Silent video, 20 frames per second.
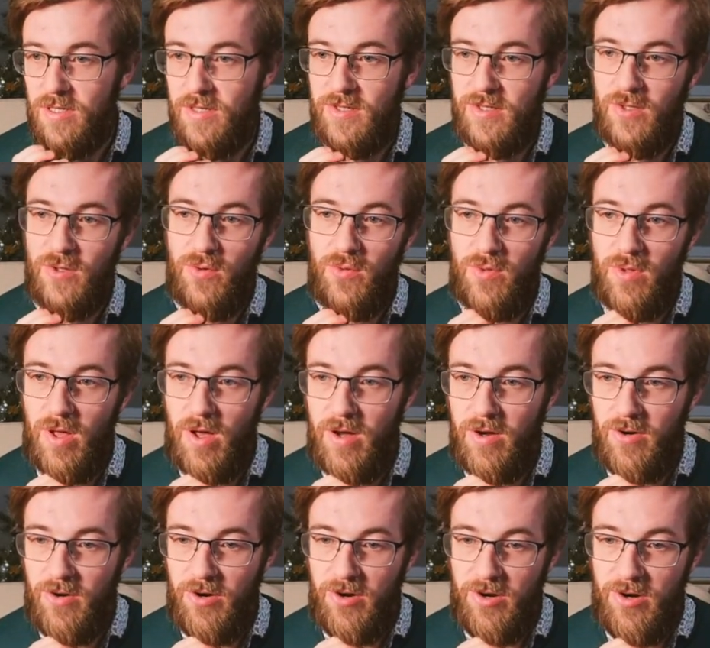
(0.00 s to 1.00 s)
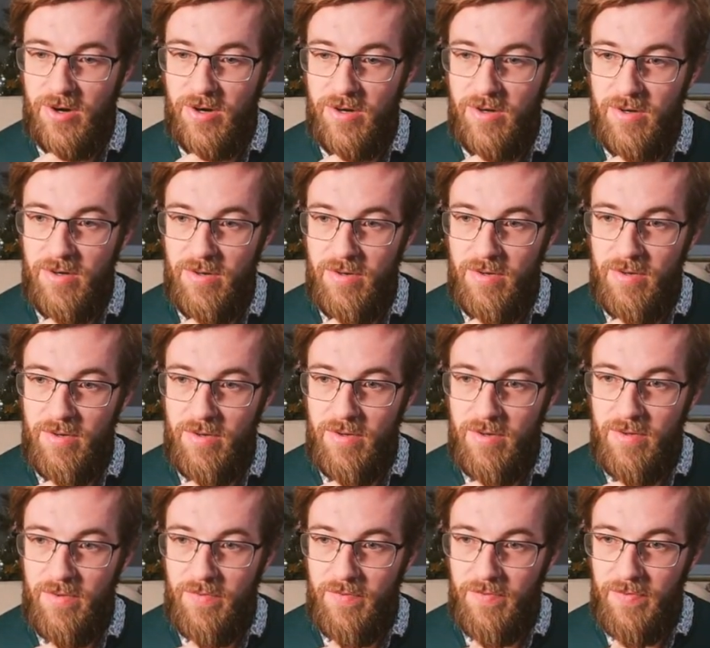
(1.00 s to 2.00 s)
is no longer
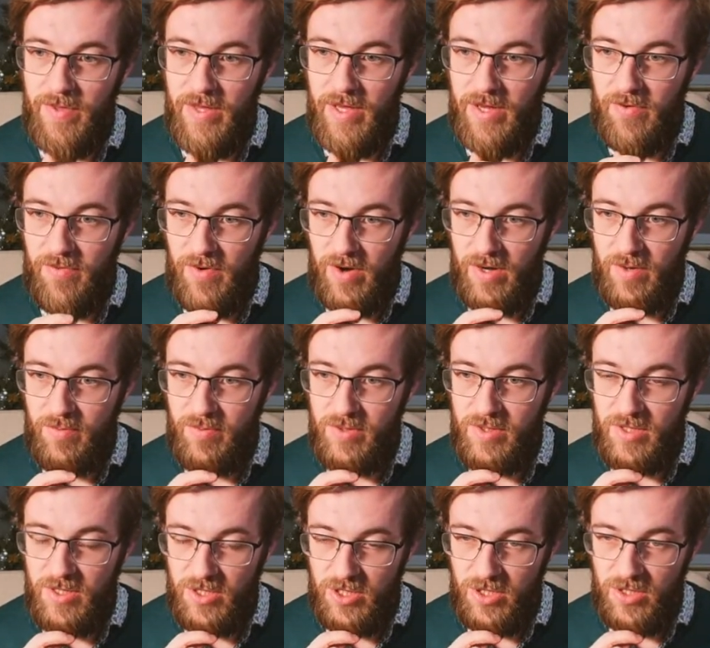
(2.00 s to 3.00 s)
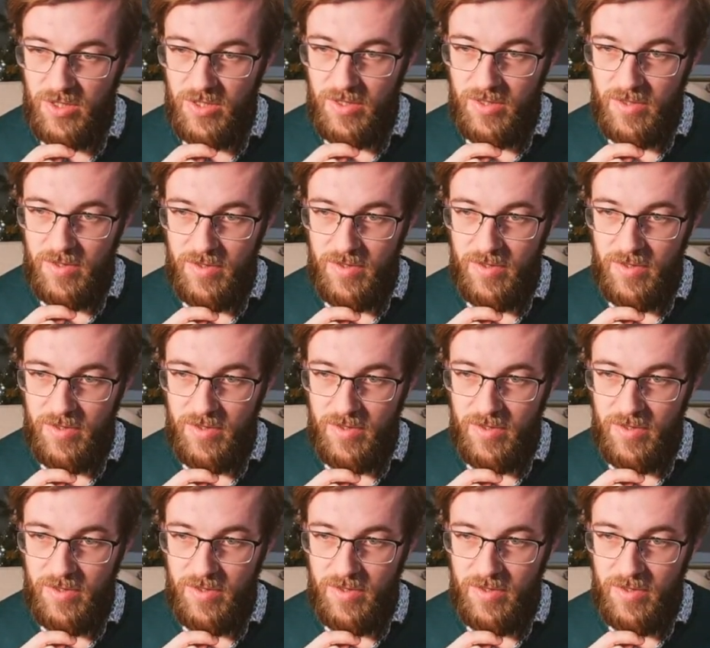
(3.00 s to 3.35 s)
the correct position.